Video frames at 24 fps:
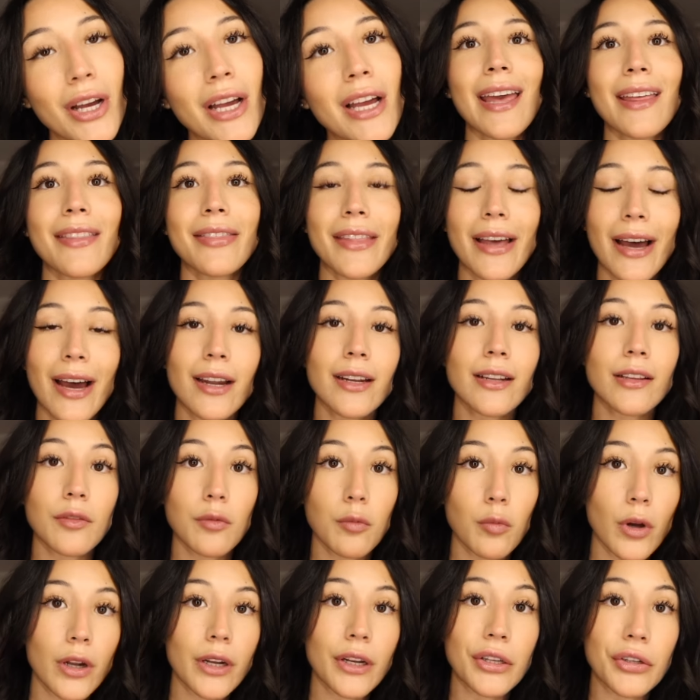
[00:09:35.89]
And that is
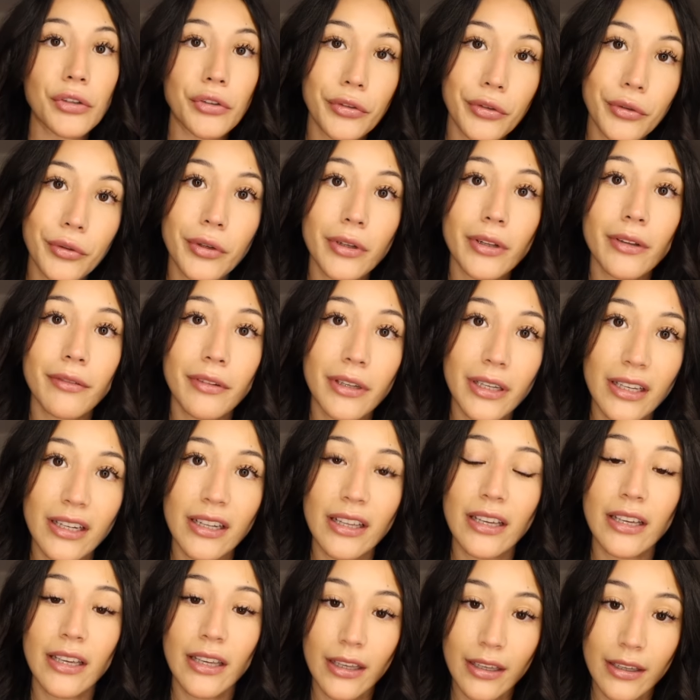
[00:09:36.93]
what intuitive
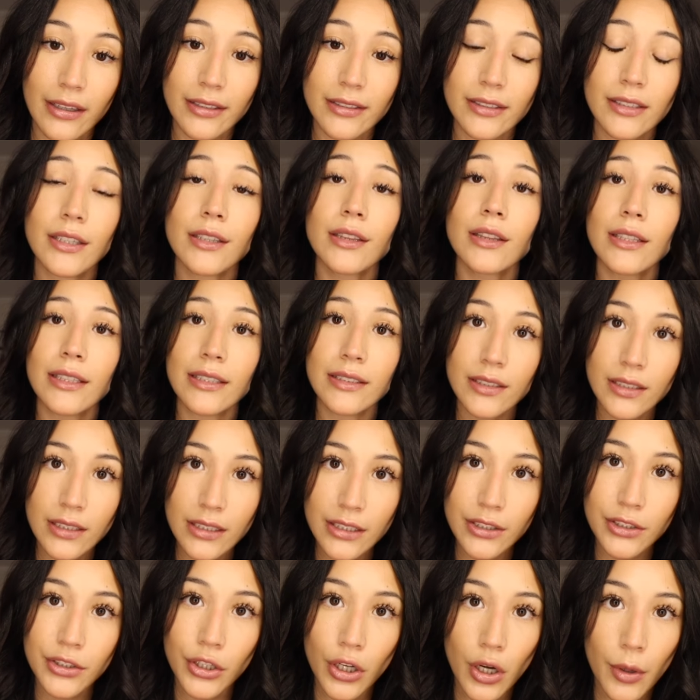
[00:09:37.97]
eating is,
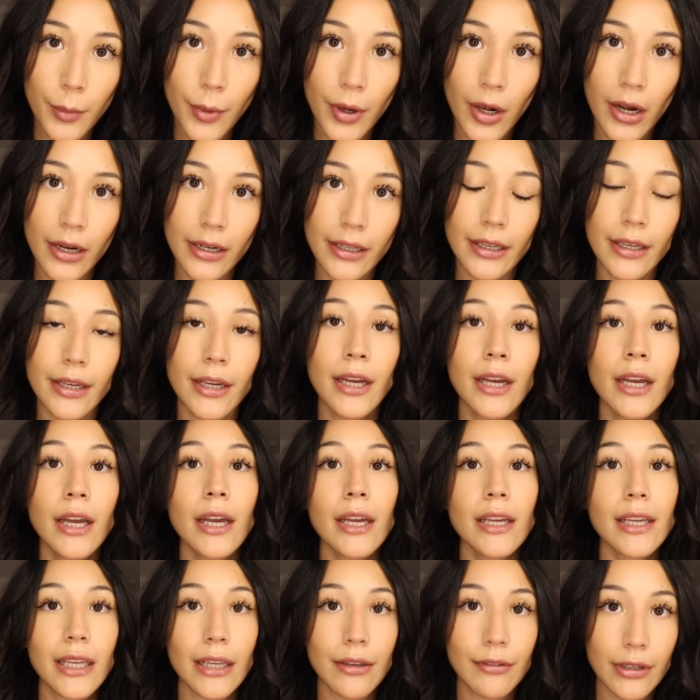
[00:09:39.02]
listening to your body
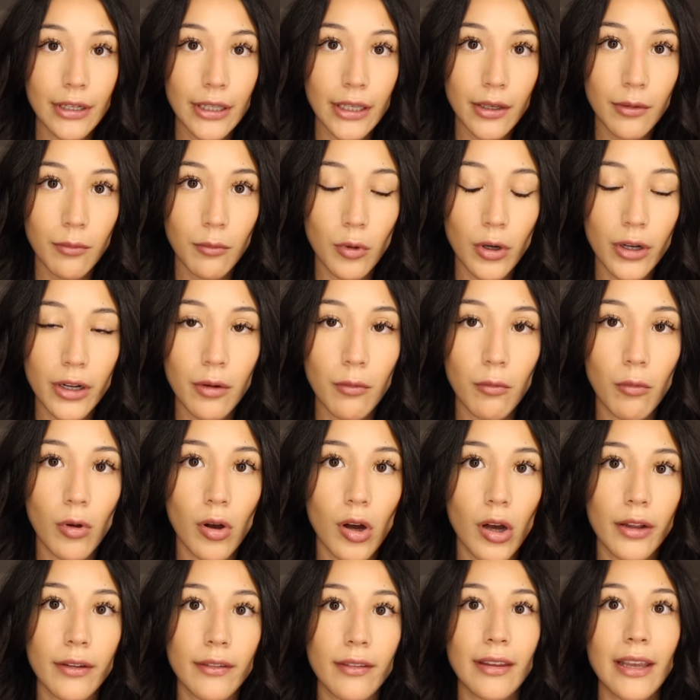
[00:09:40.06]
giving it what it
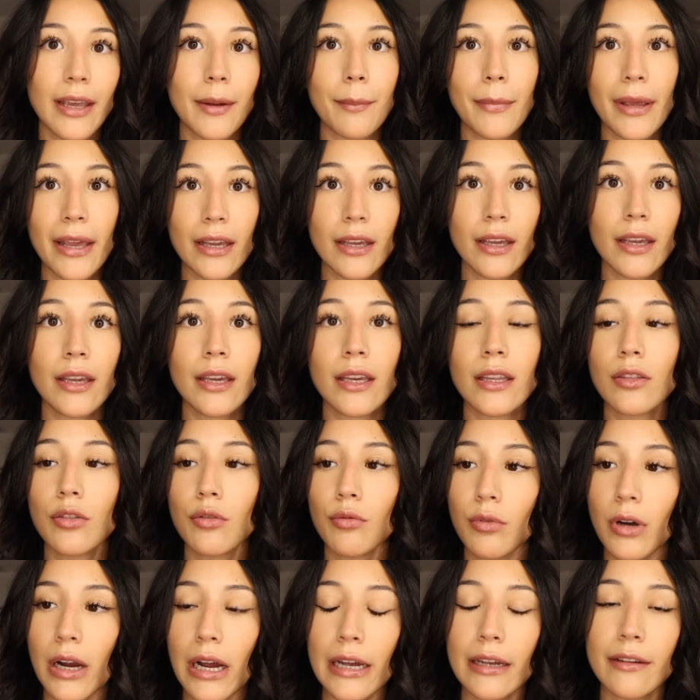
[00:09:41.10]
wants, and making it
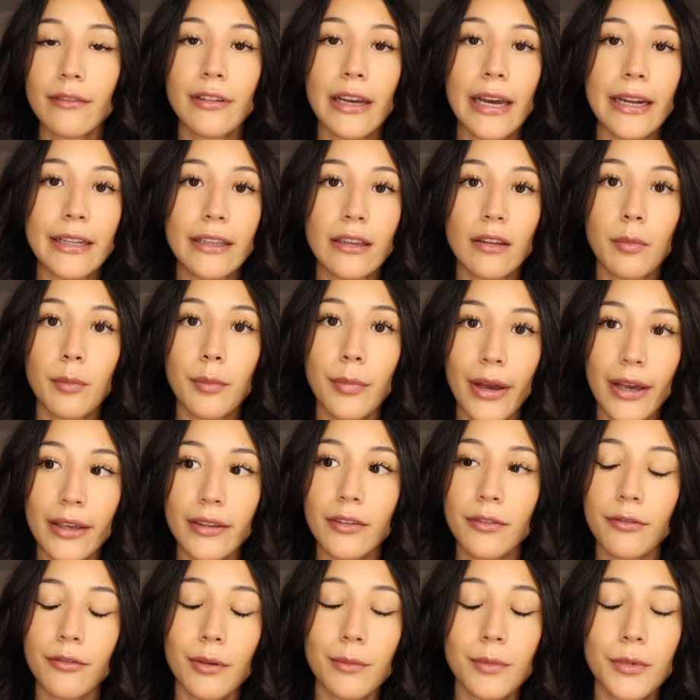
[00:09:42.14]
thrive at its
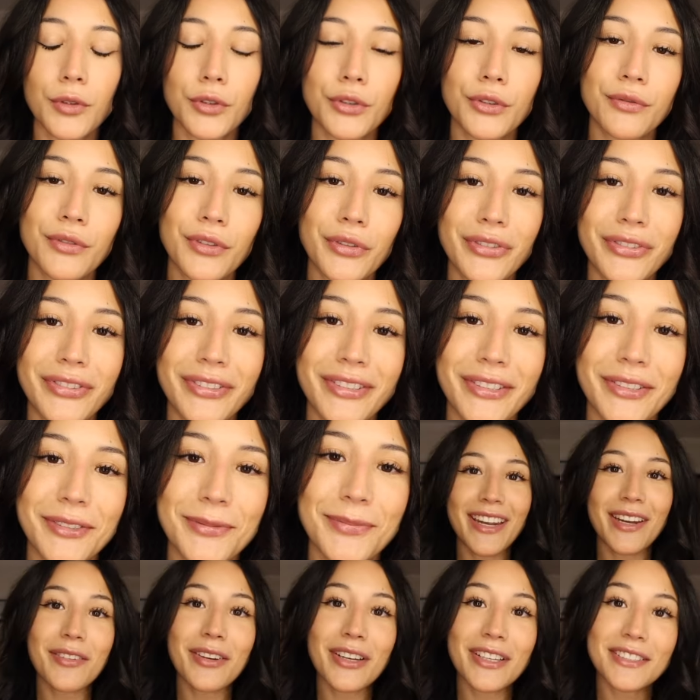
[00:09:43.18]
best from those foods.
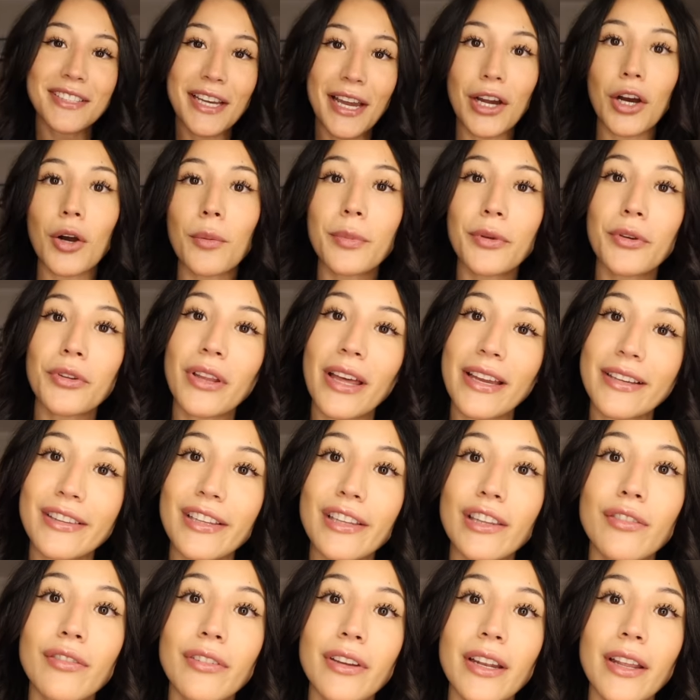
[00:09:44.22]
Anyways, I hope you liked
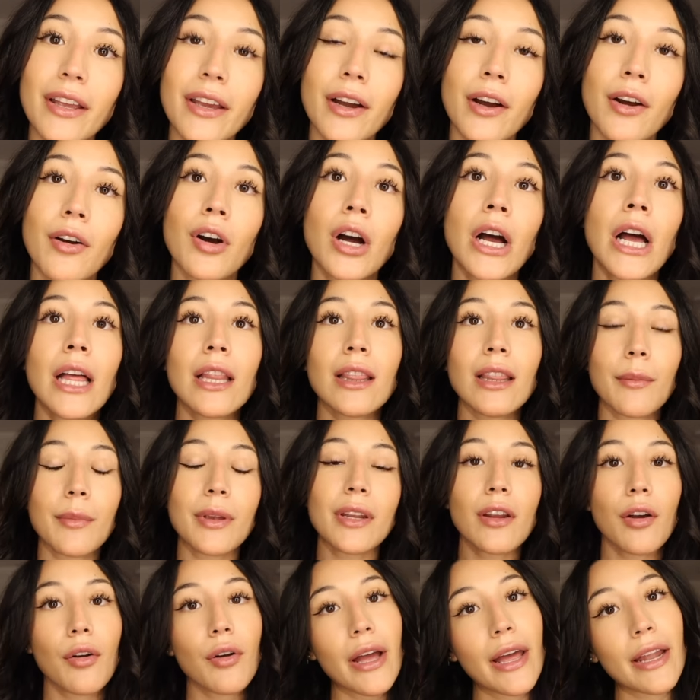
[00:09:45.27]
this video. Let me
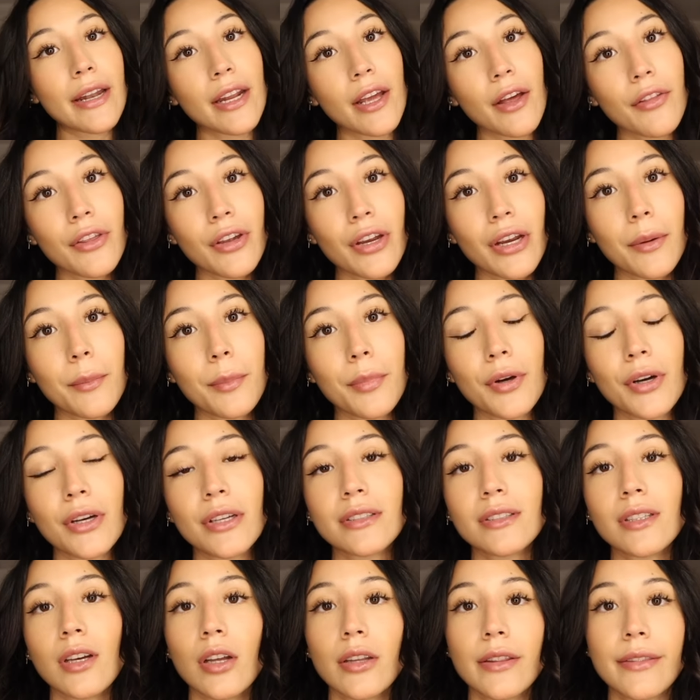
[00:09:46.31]
know any other
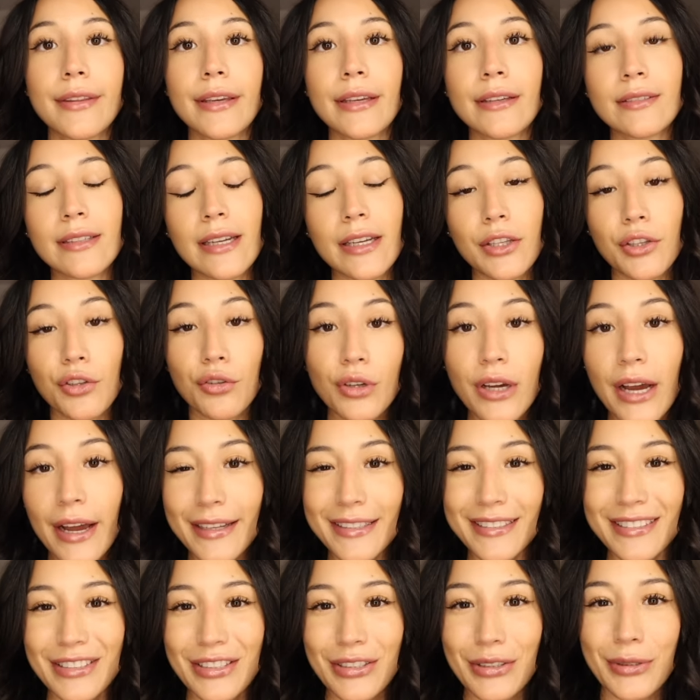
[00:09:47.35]
inputs on things that you
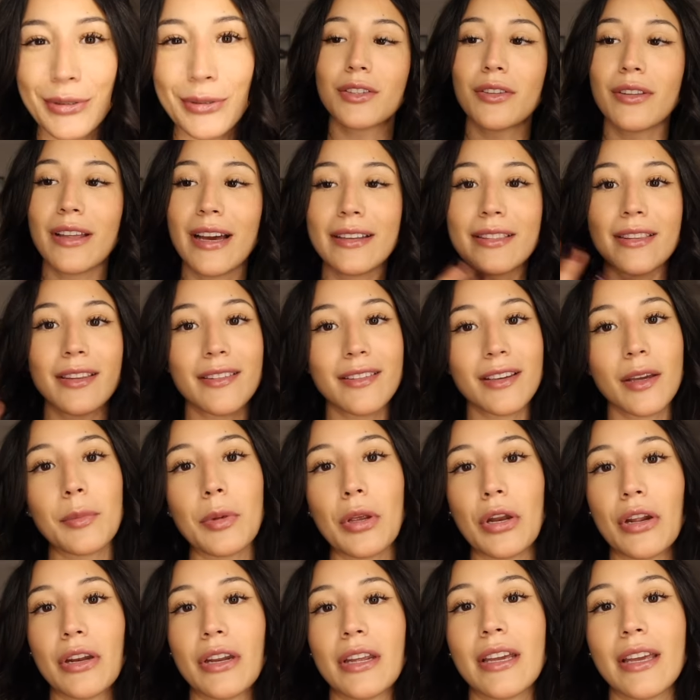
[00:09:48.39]
guys do so that this
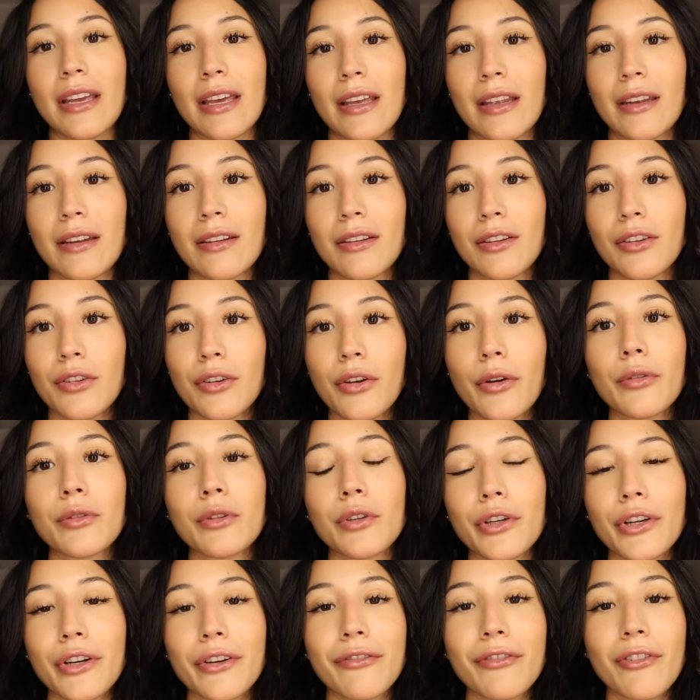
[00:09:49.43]
community can, you know,
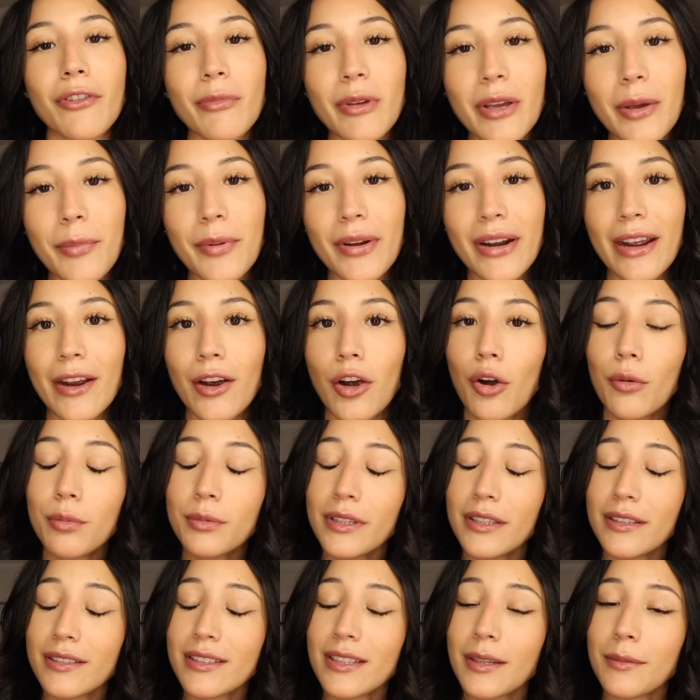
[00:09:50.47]
learn from it. But I hope
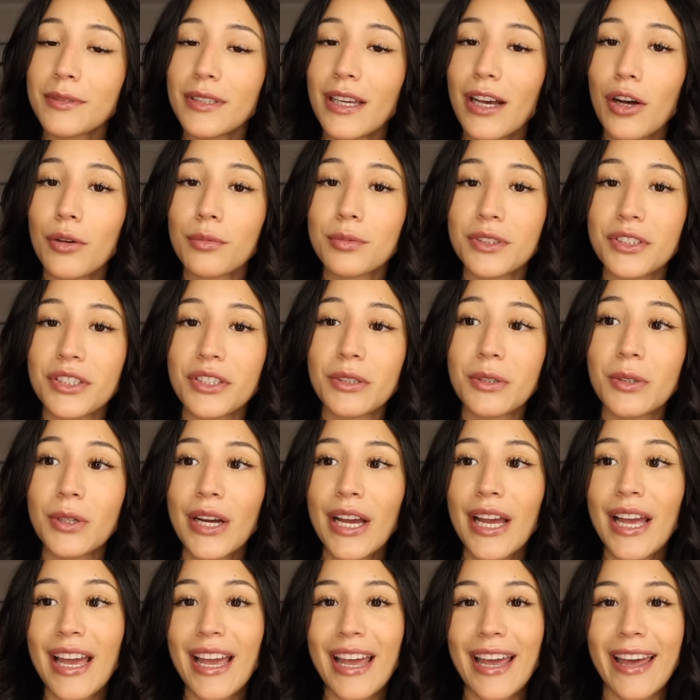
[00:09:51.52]
these tips helped you,
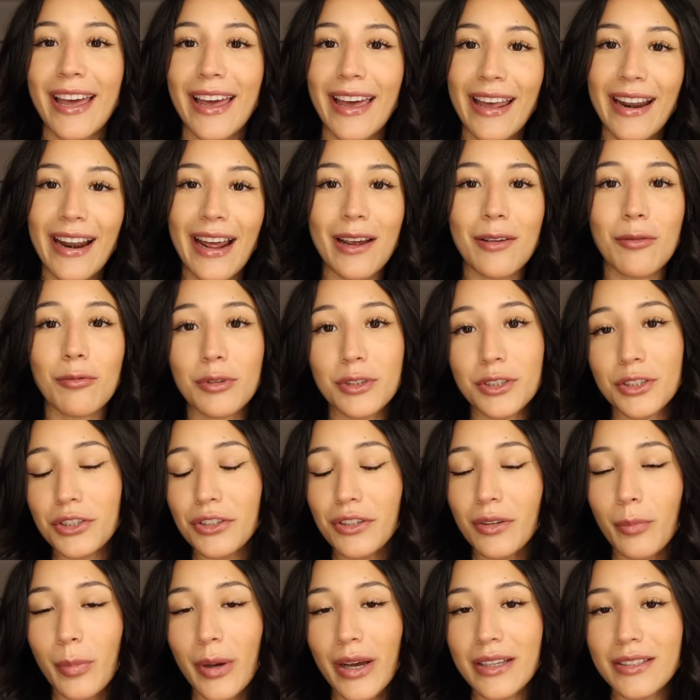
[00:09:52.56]
and I wish you
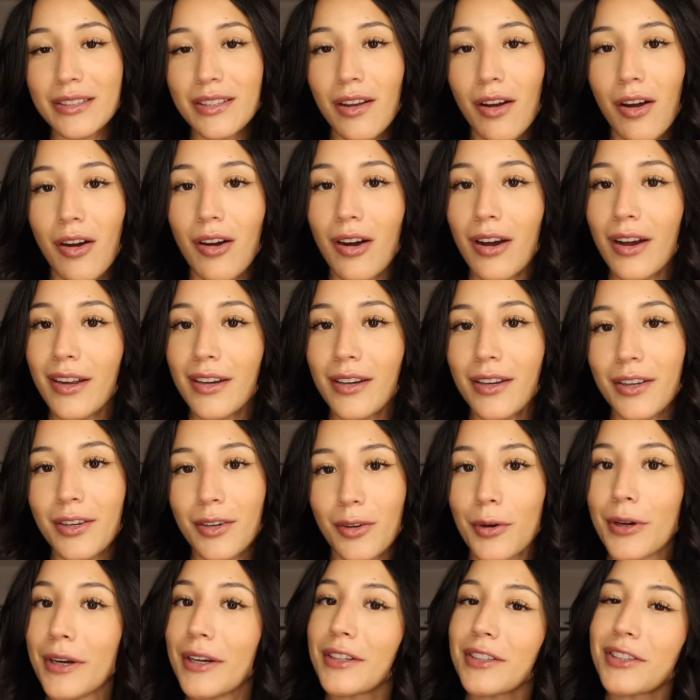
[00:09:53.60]
the best on
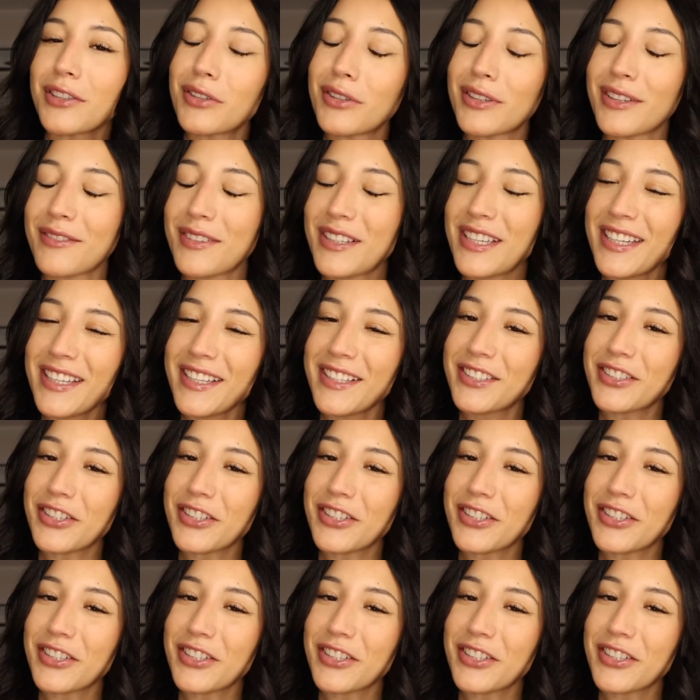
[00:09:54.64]
your intuitive eating